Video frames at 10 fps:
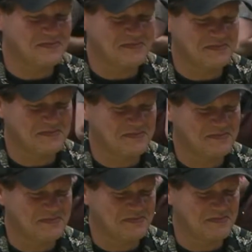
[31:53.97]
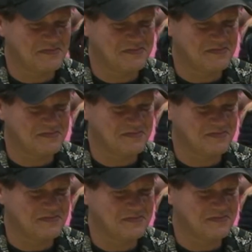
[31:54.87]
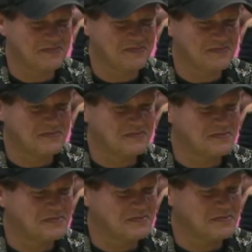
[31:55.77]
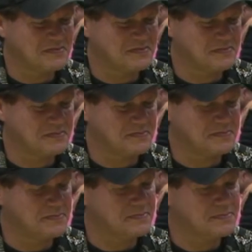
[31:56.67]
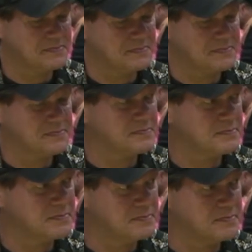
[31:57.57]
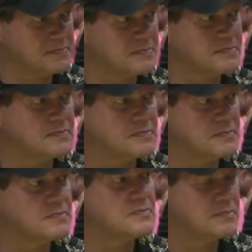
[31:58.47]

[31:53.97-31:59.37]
This person isn't speaking.